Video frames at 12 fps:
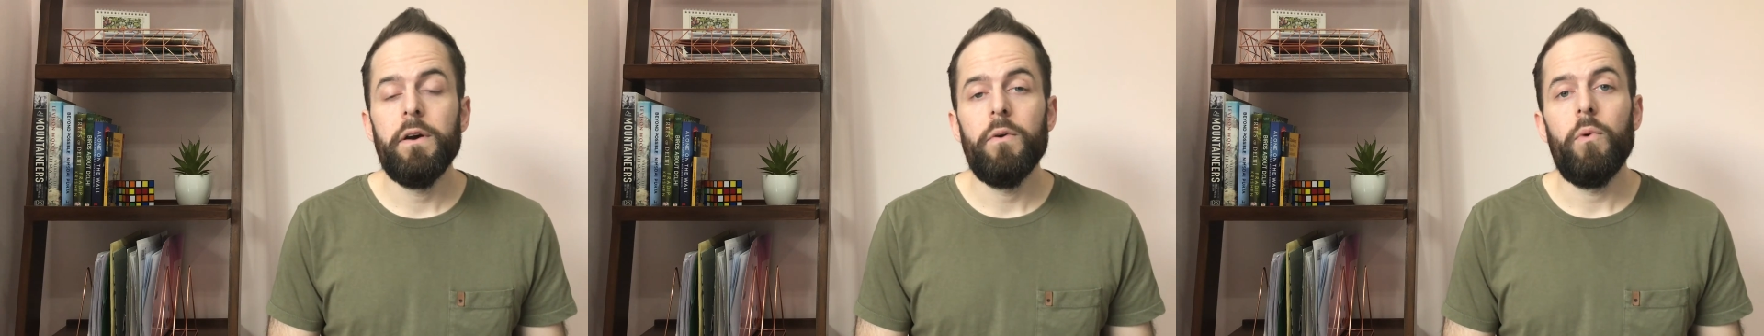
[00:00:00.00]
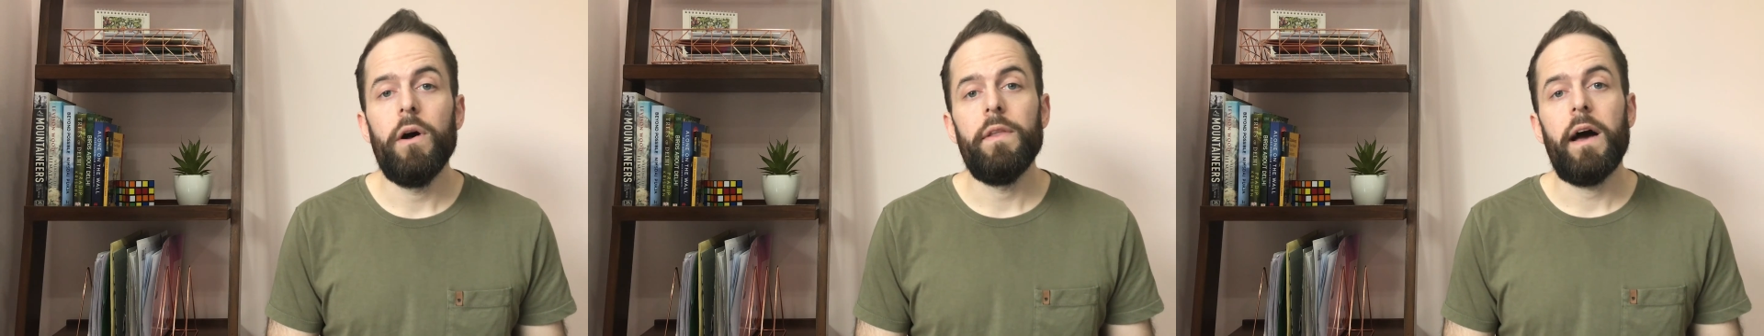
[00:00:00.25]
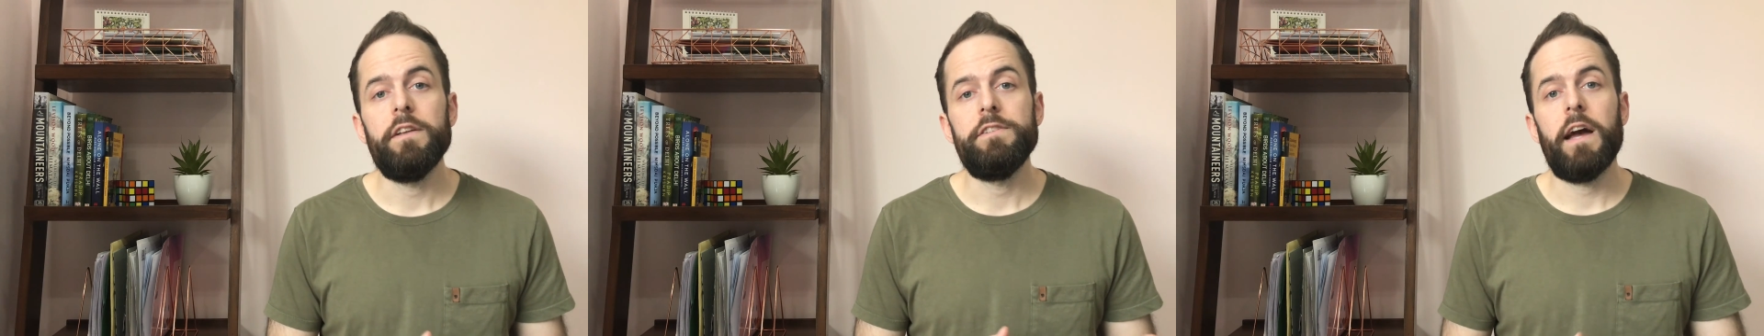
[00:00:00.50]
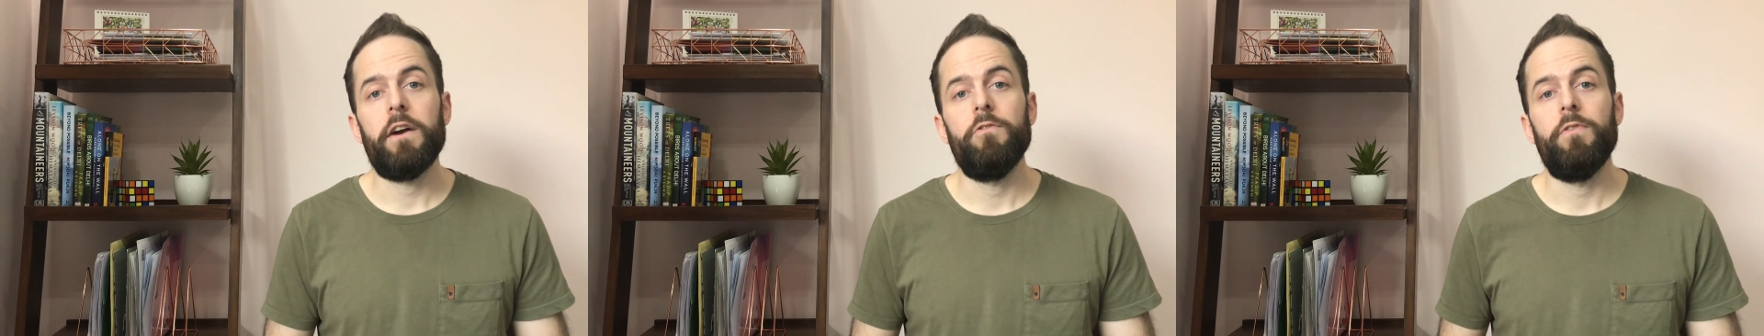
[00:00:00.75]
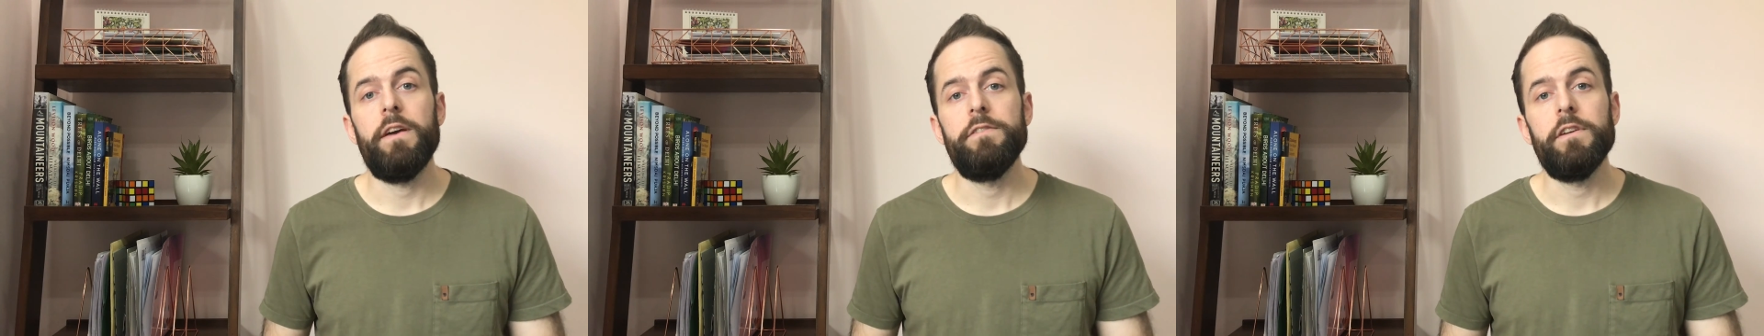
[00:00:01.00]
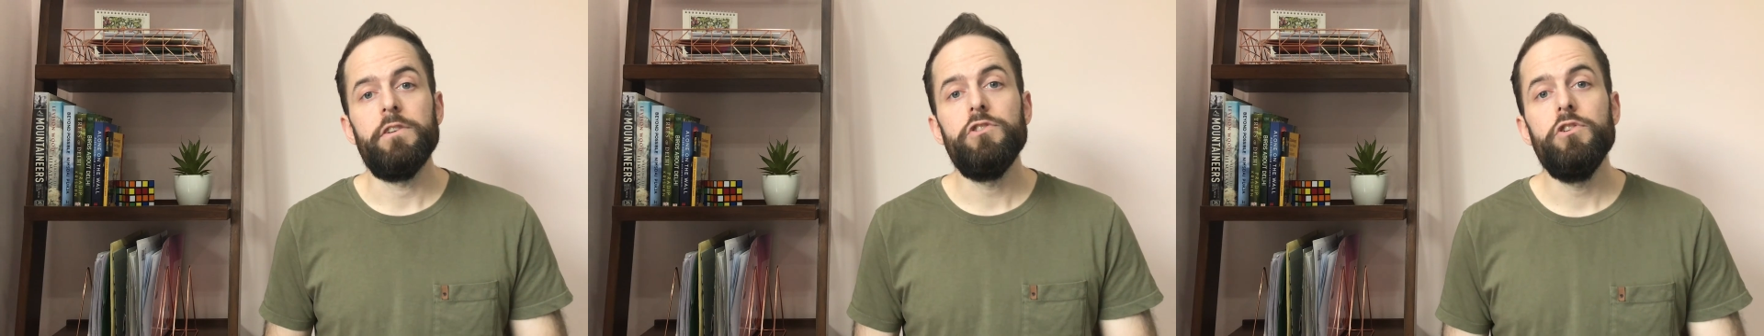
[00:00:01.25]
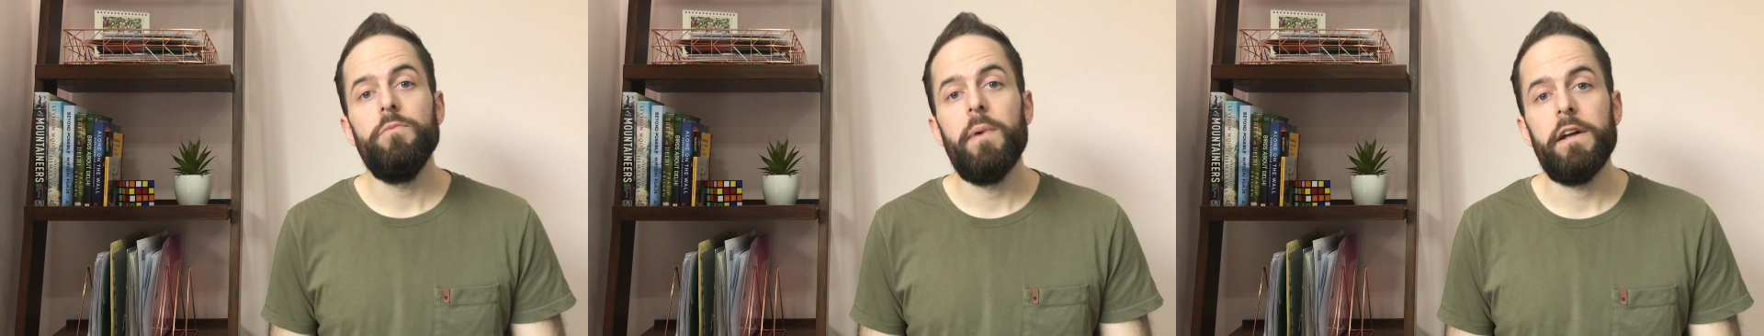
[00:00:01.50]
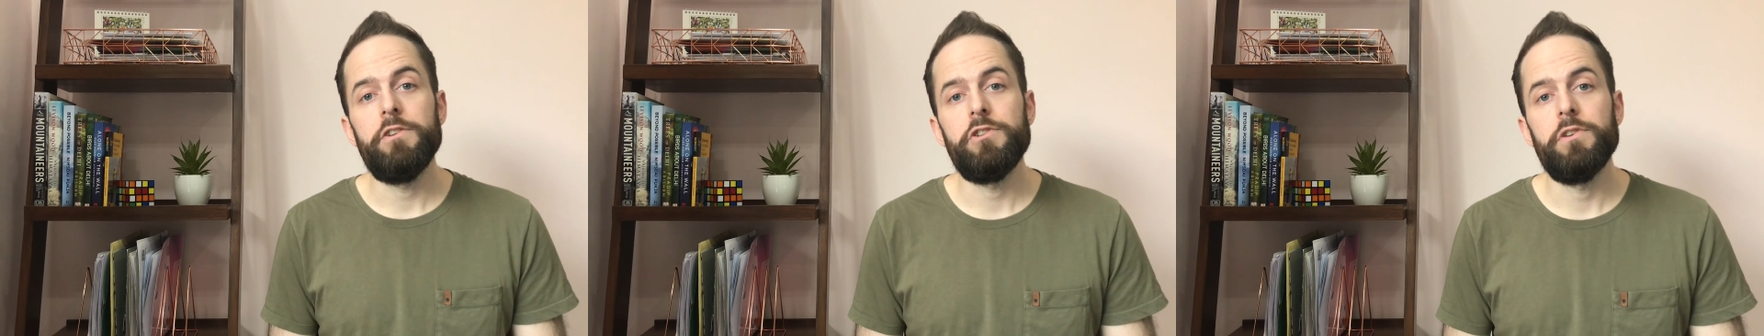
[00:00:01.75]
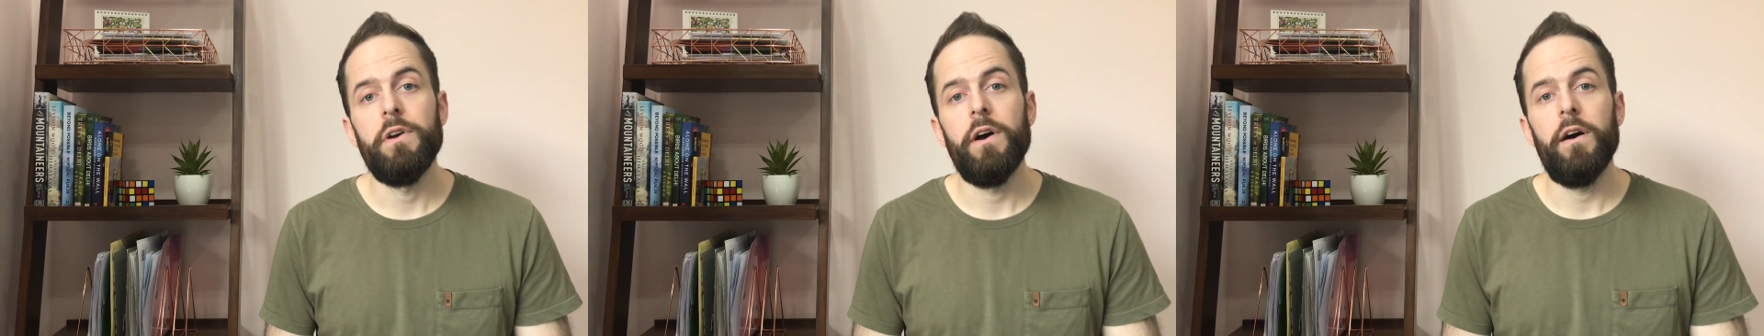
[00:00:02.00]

while not sacrificing too much